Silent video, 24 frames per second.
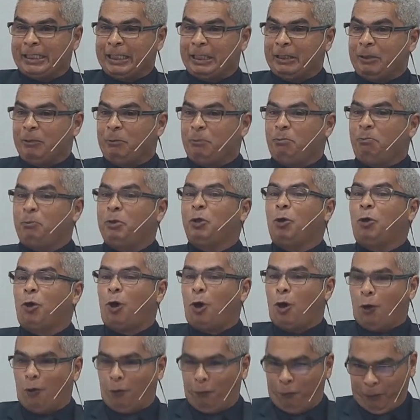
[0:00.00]
My
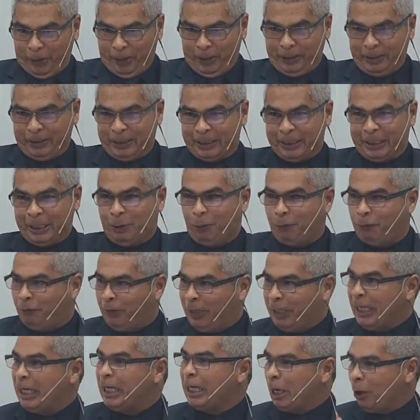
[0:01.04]
sheep listen
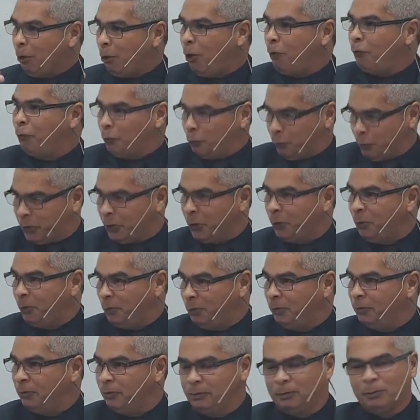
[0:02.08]
to me.
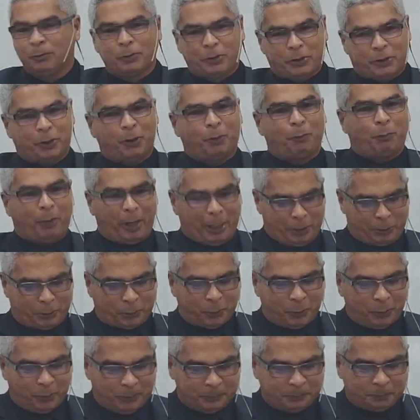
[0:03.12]
So the sheep
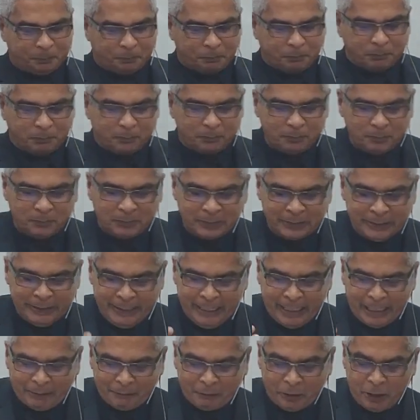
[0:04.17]
listen to their
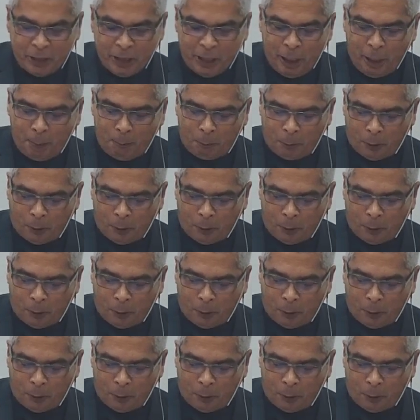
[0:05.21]
shepherd.